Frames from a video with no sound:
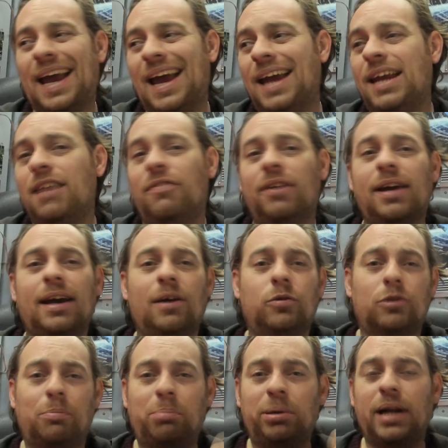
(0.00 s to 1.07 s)
anything else,
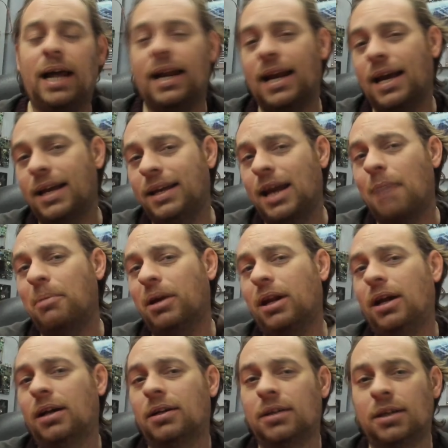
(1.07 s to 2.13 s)
a planet, a
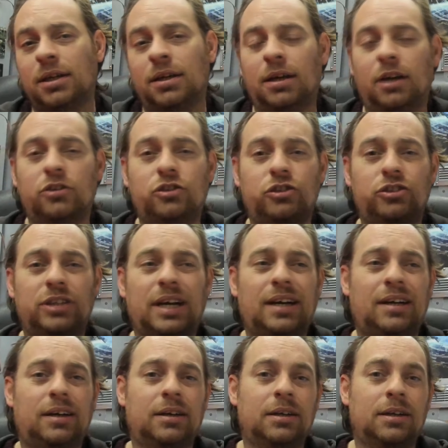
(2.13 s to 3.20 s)
nebula, a
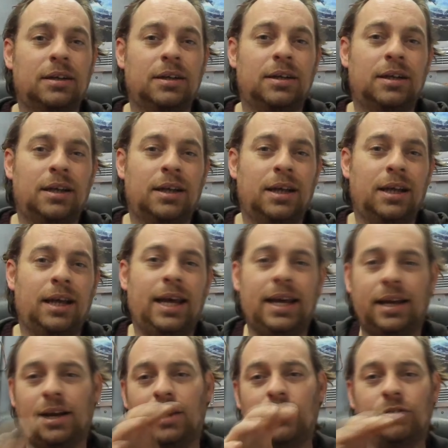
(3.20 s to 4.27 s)
star,
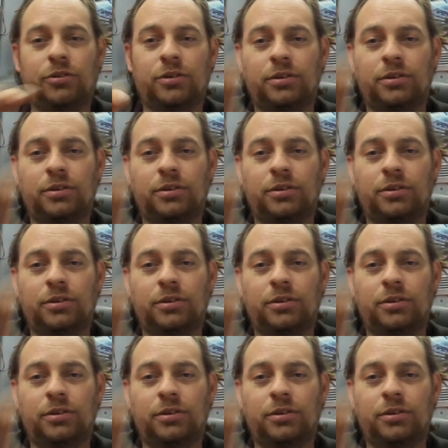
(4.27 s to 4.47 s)
it goes,